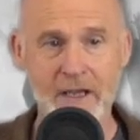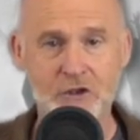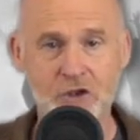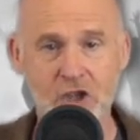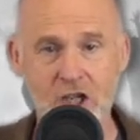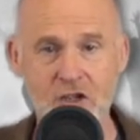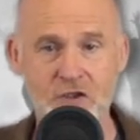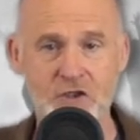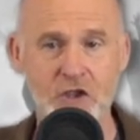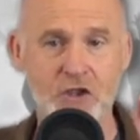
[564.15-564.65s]

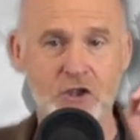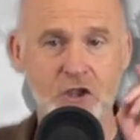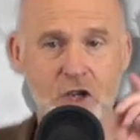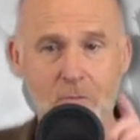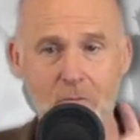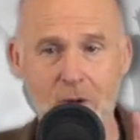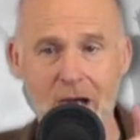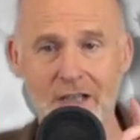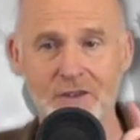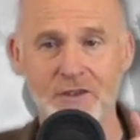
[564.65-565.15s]
Jesus
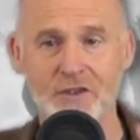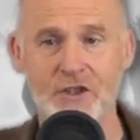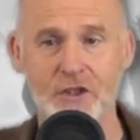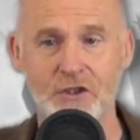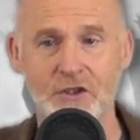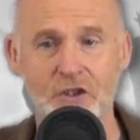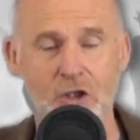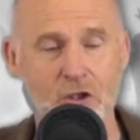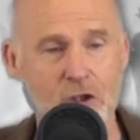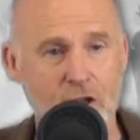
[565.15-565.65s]
commands
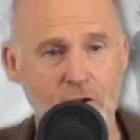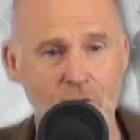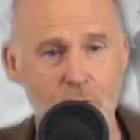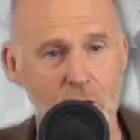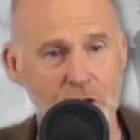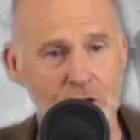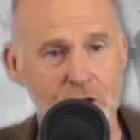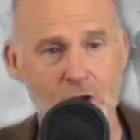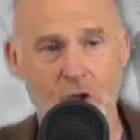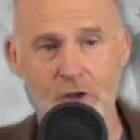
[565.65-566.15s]
us to love
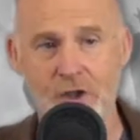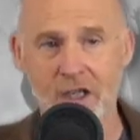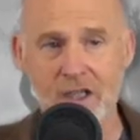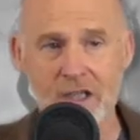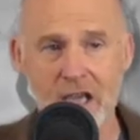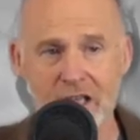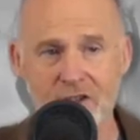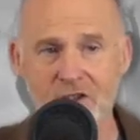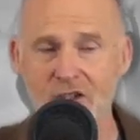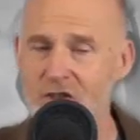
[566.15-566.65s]
one another.
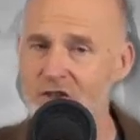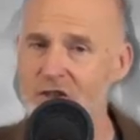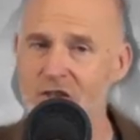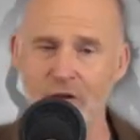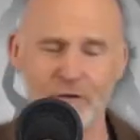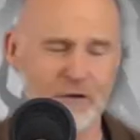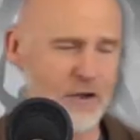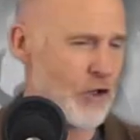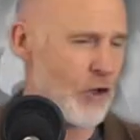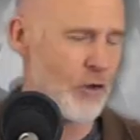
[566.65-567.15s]
Yes, it's
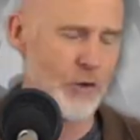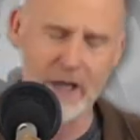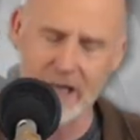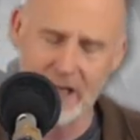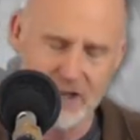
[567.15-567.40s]
difficult.